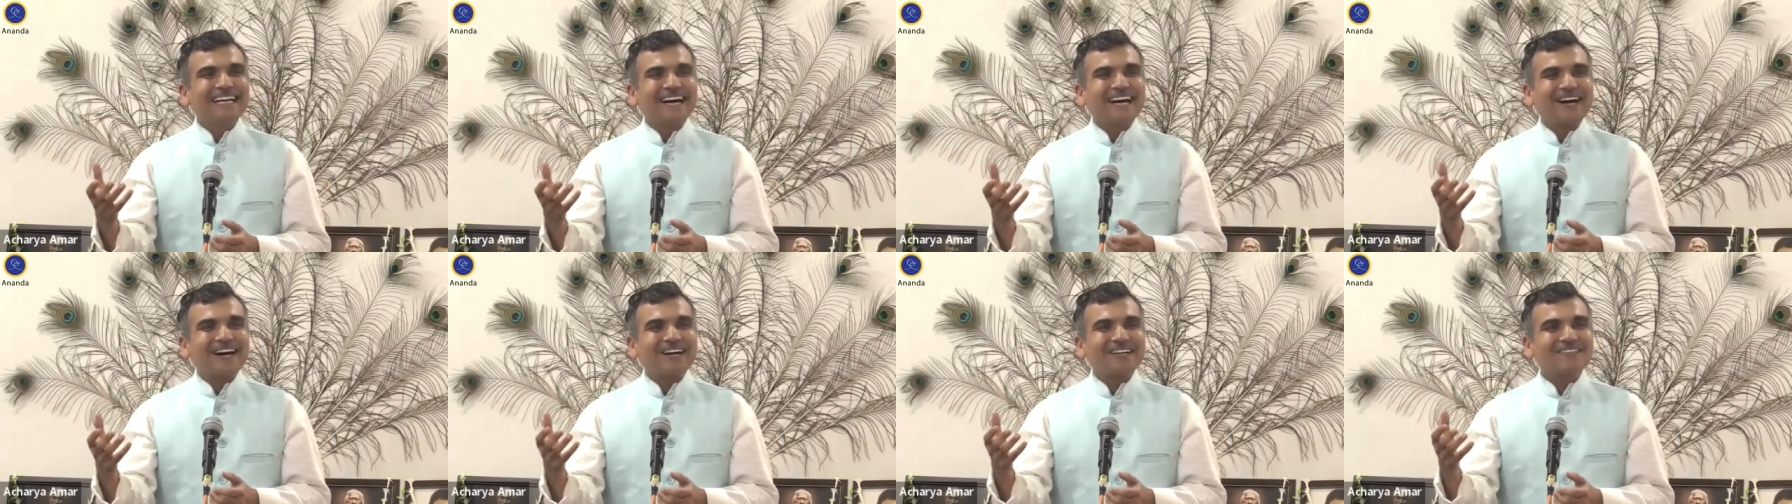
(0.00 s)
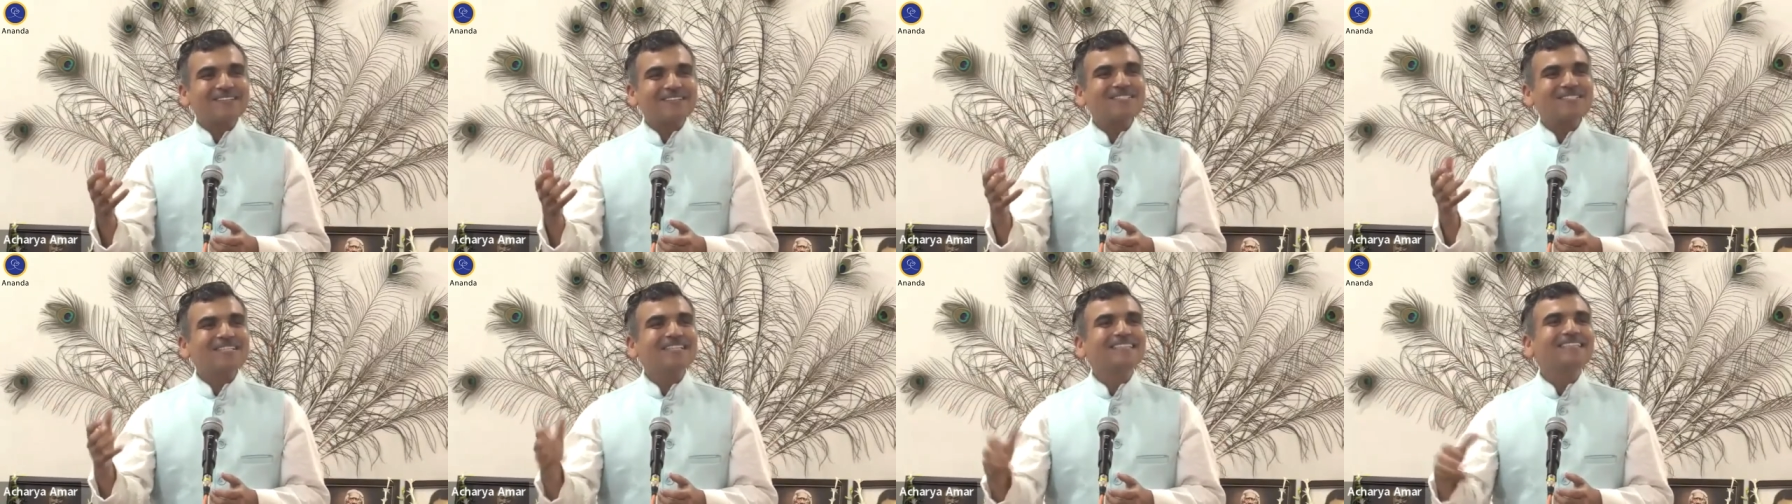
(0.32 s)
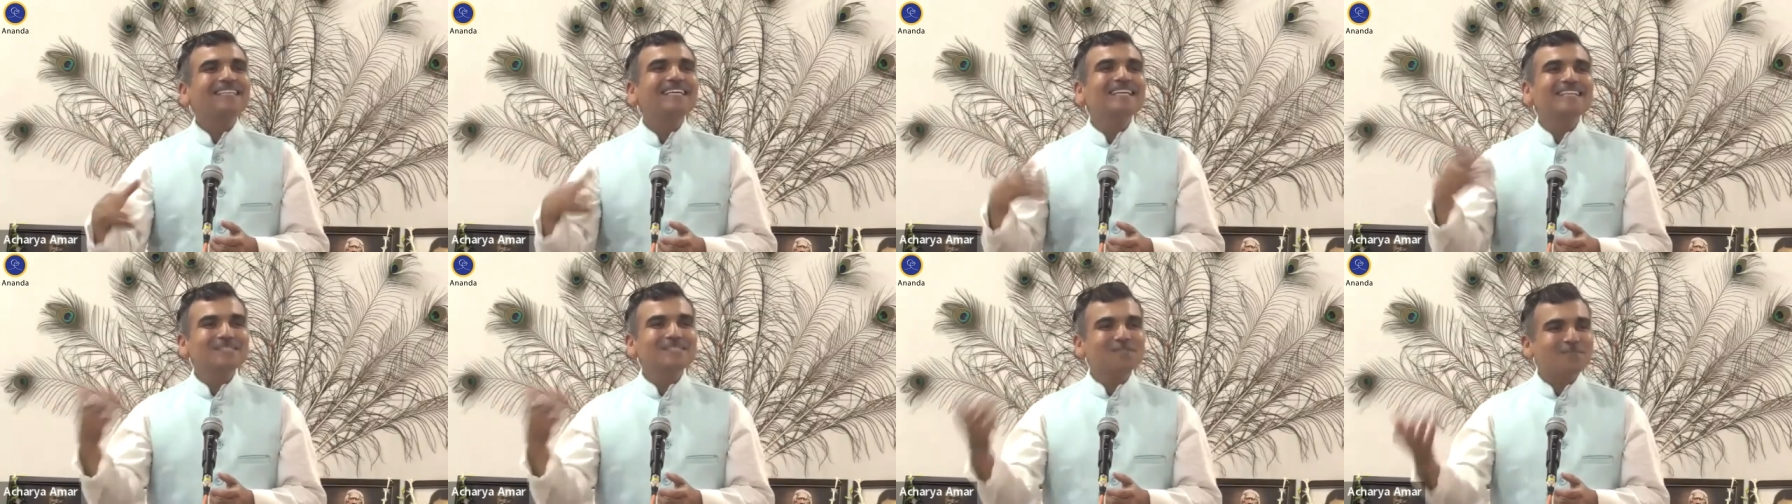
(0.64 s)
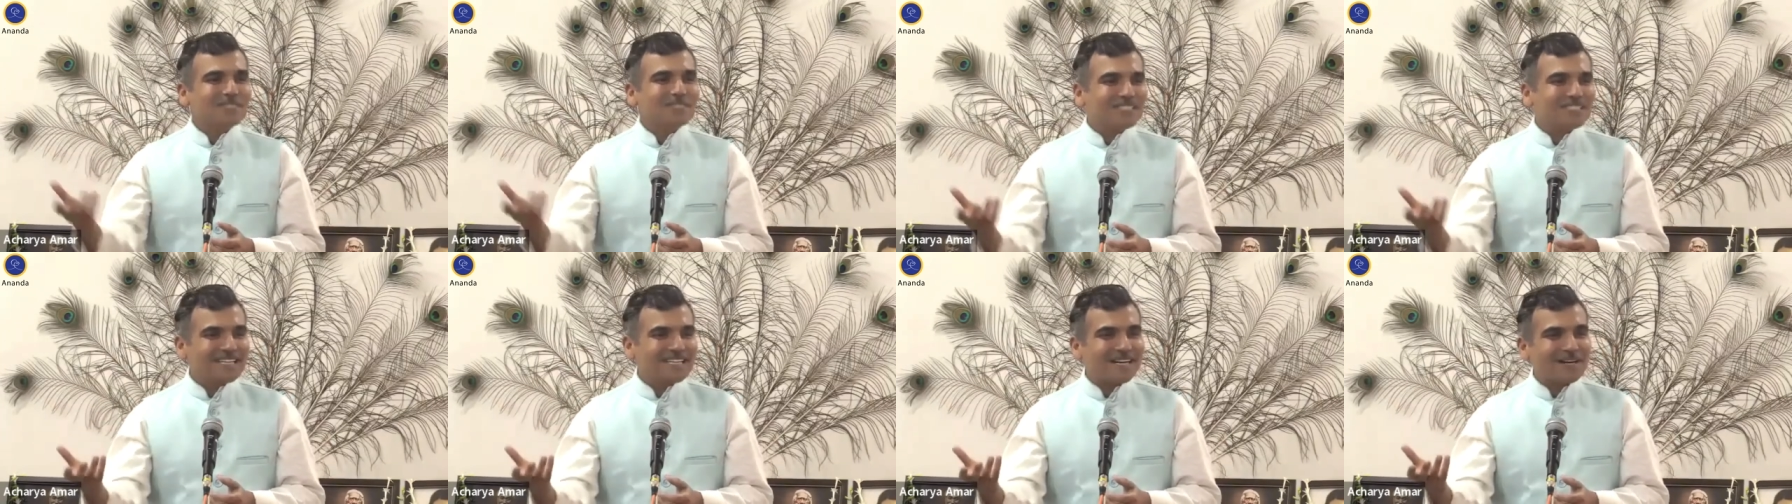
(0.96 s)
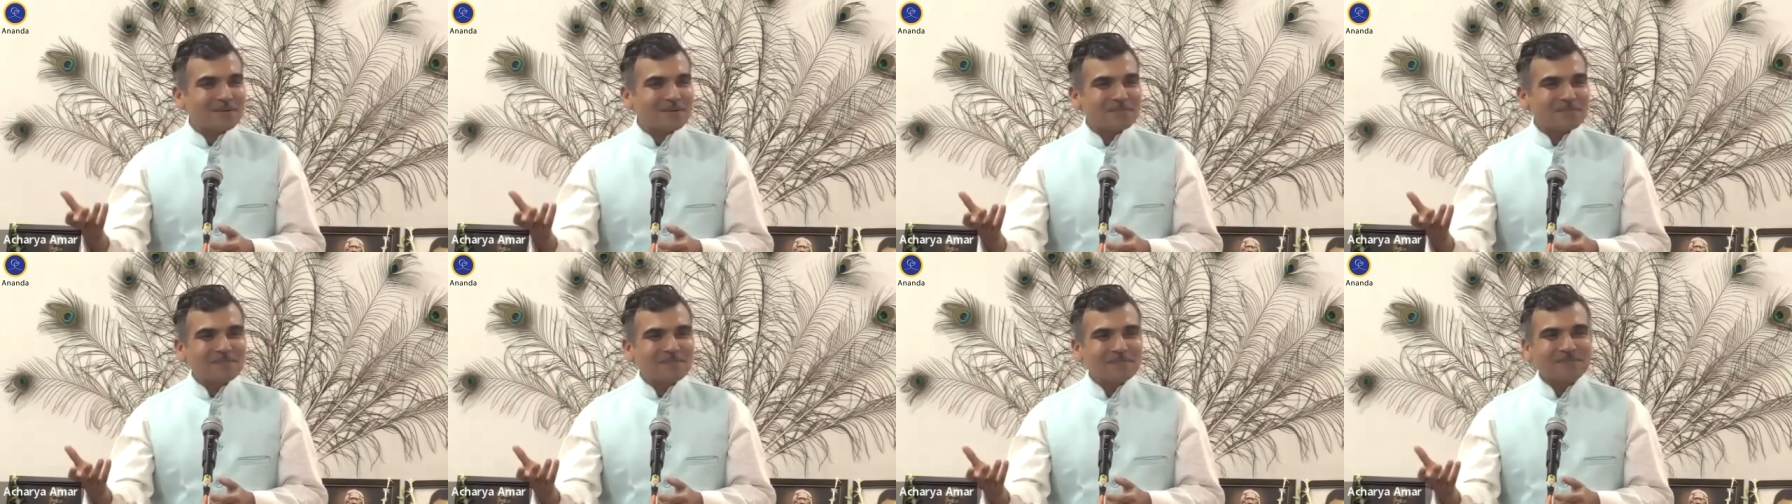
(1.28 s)
are the siddhis which
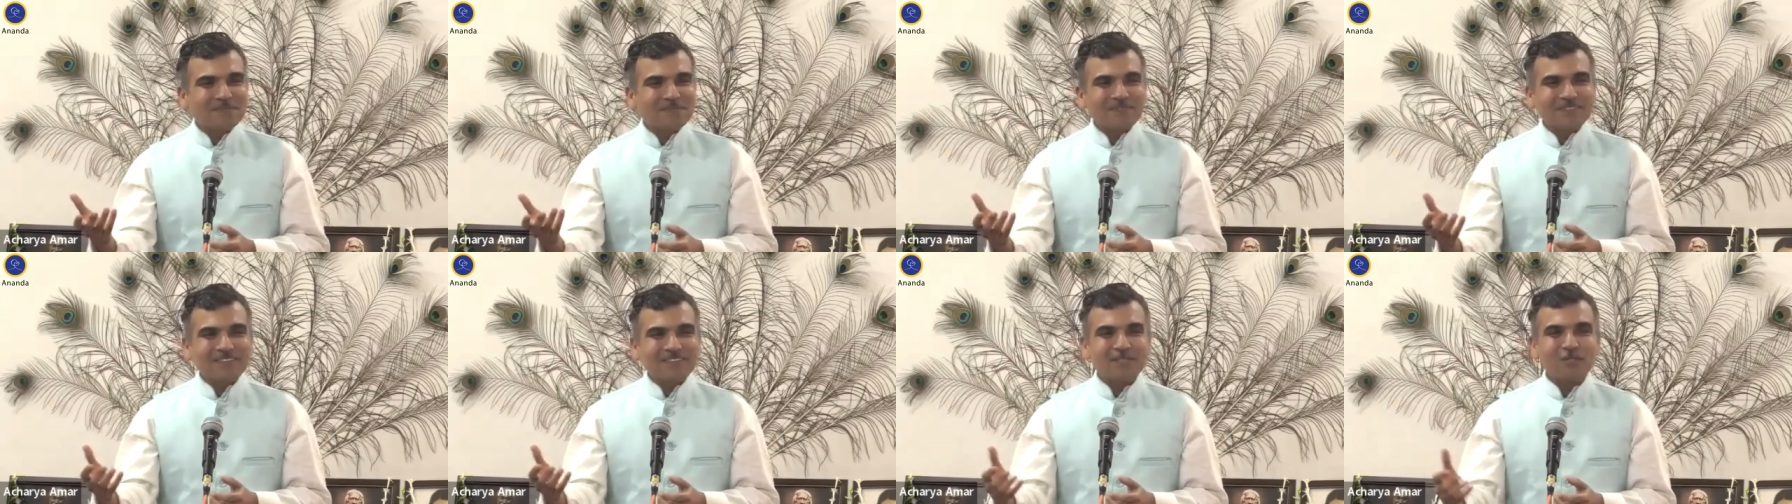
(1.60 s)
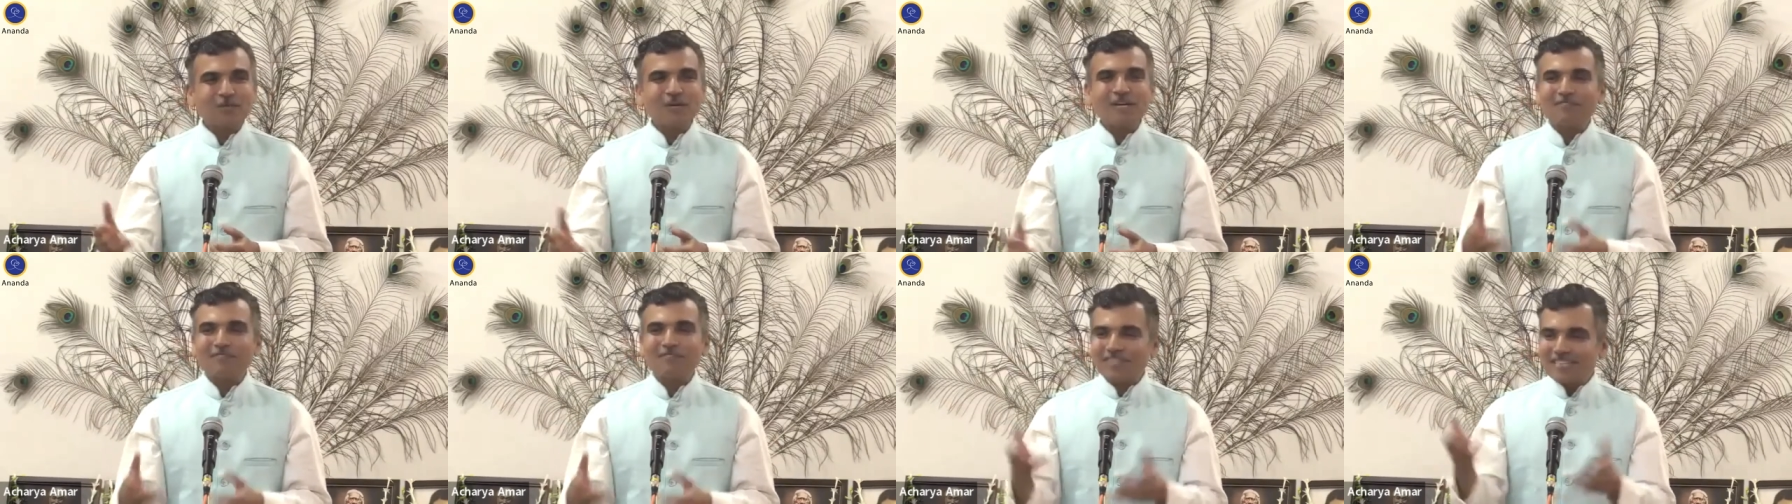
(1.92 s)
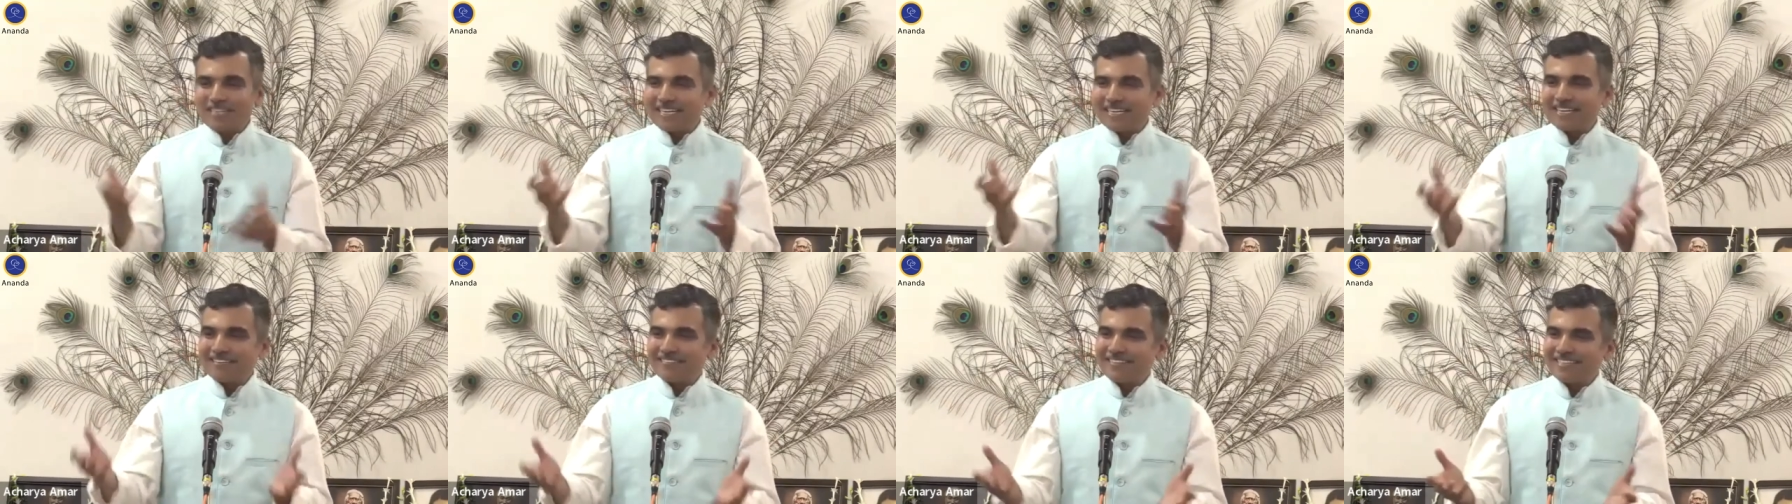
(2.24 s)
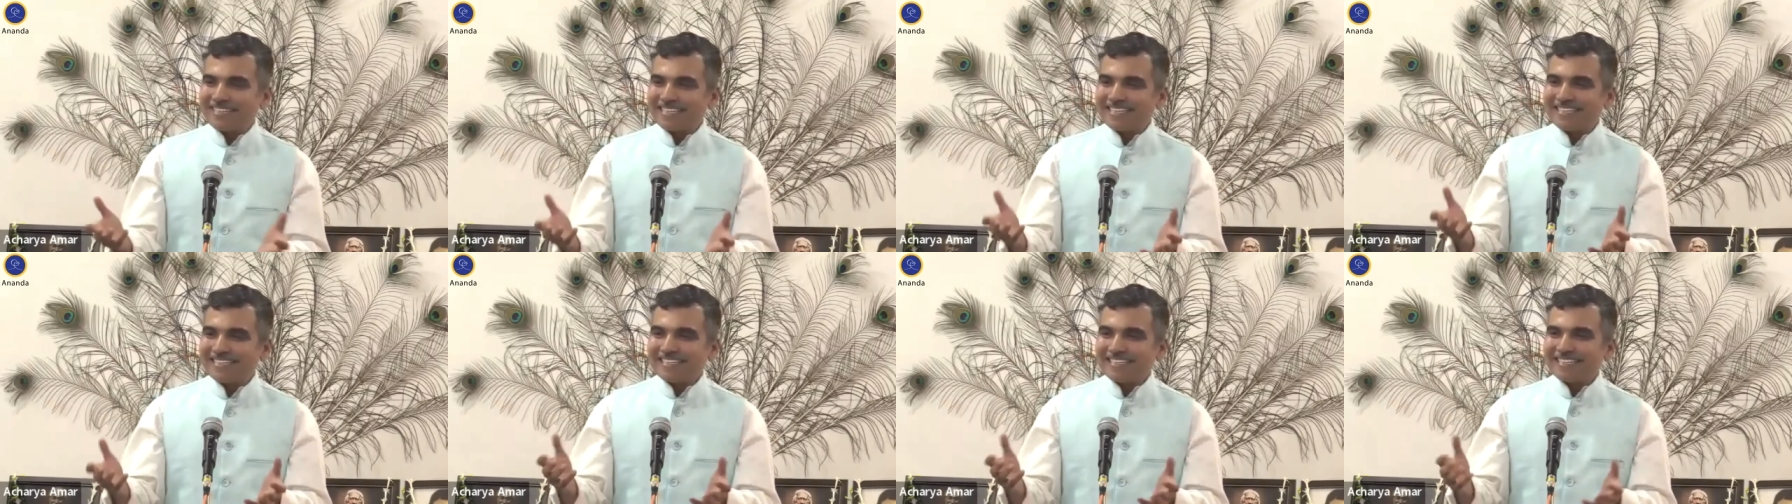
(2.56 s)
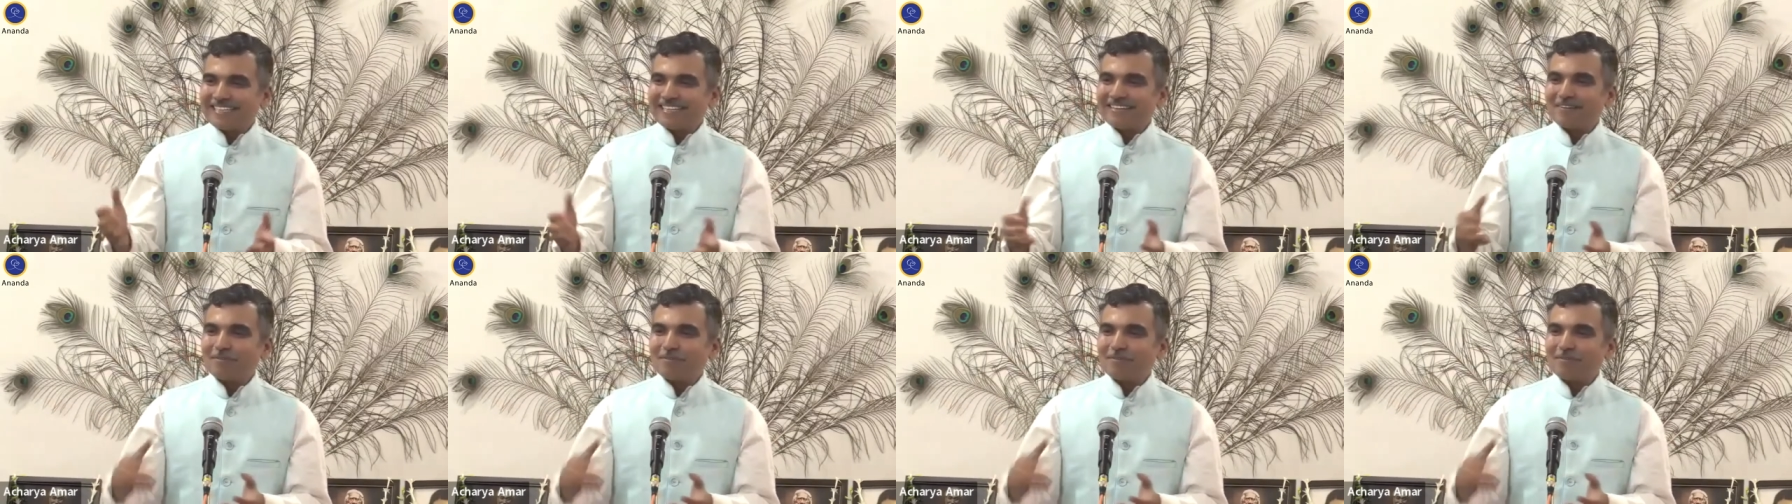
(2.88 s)
come to every devotee